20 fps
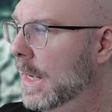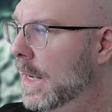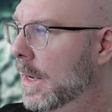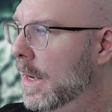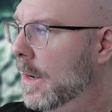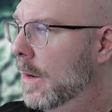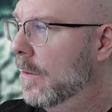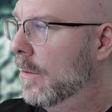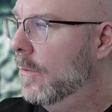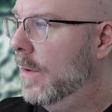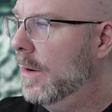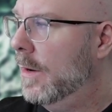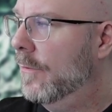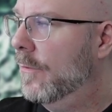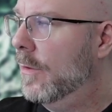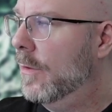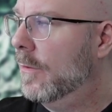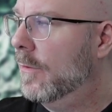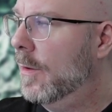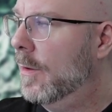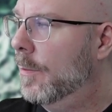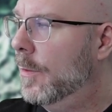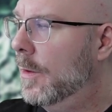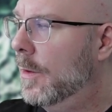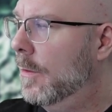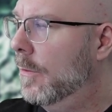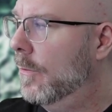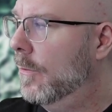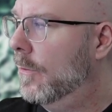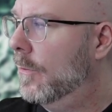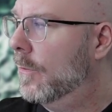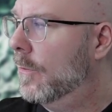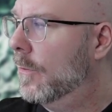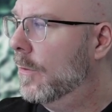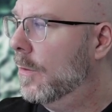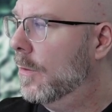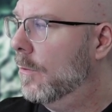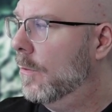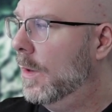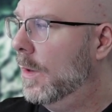Ready for acceptance,
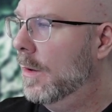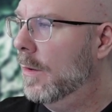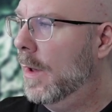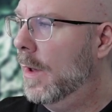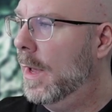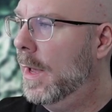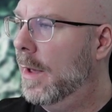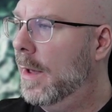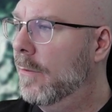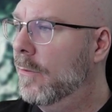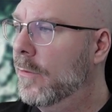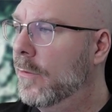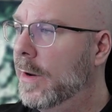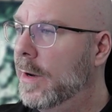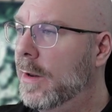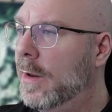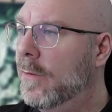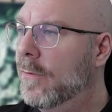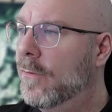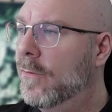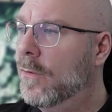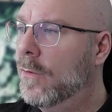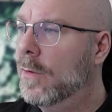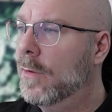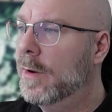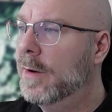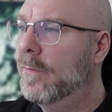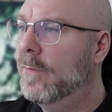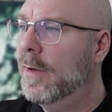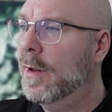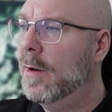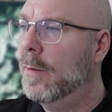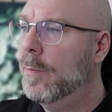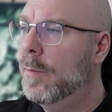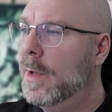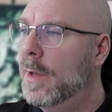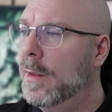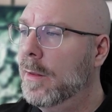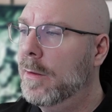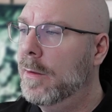we have ready for
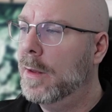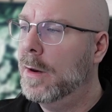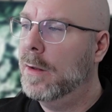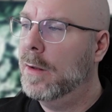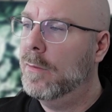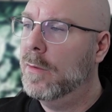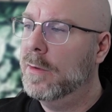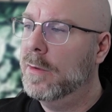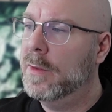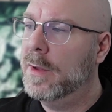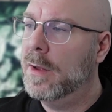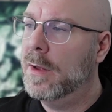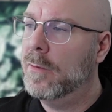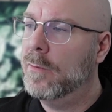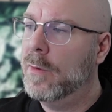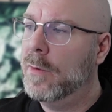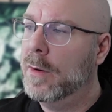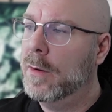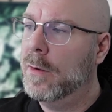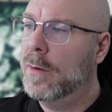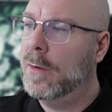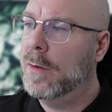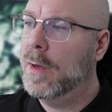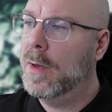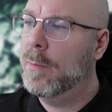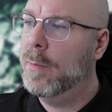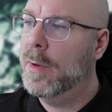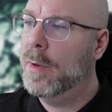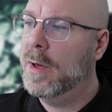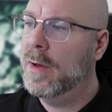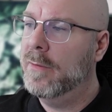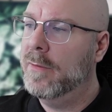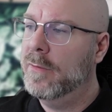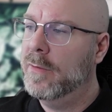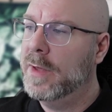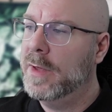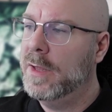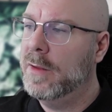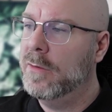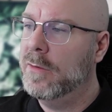development, and I want that one above
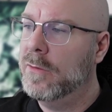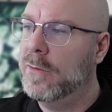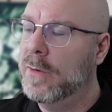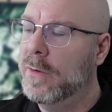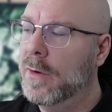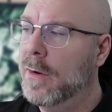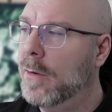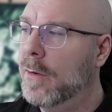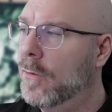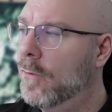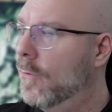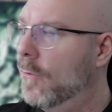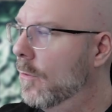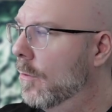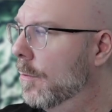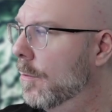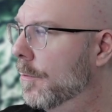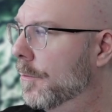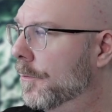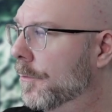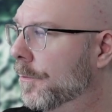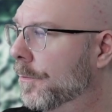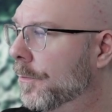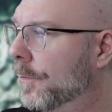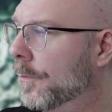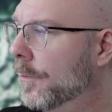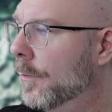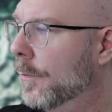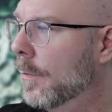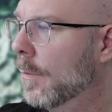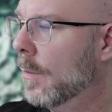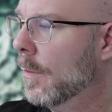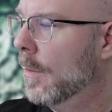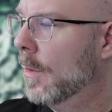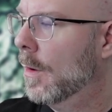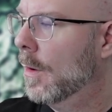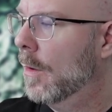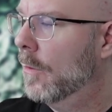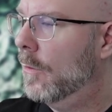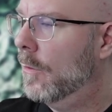in triage.
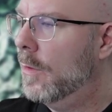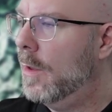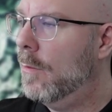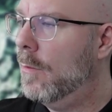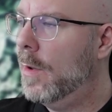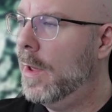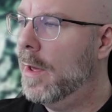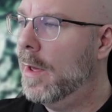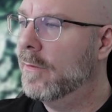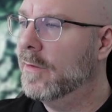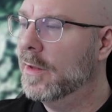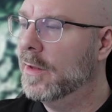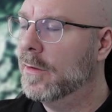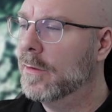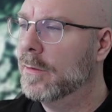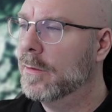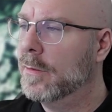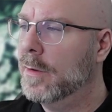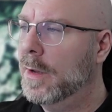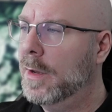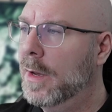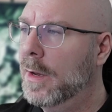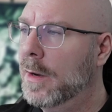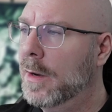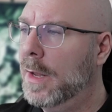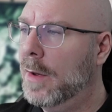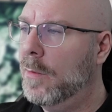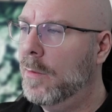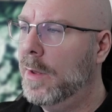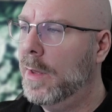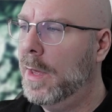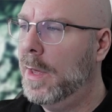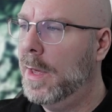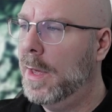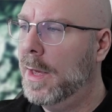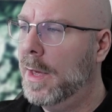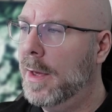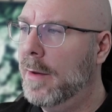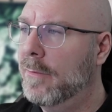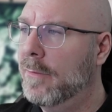There we have it. And now we
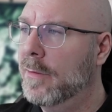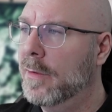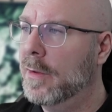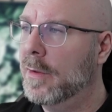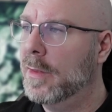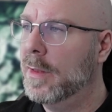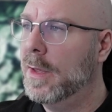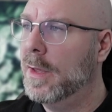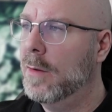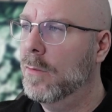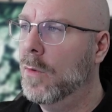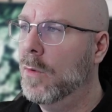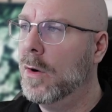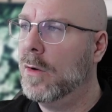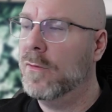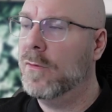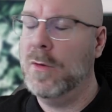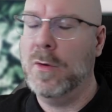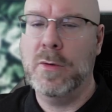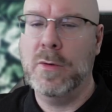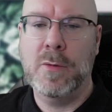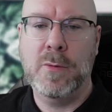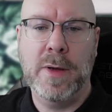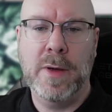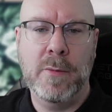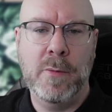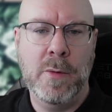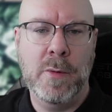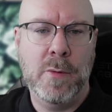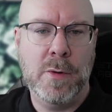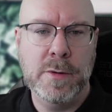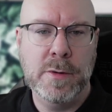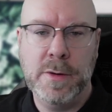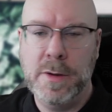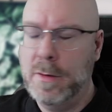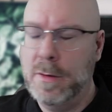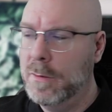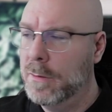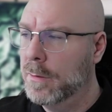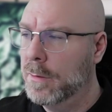have the workflow the way we want
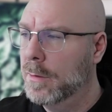it.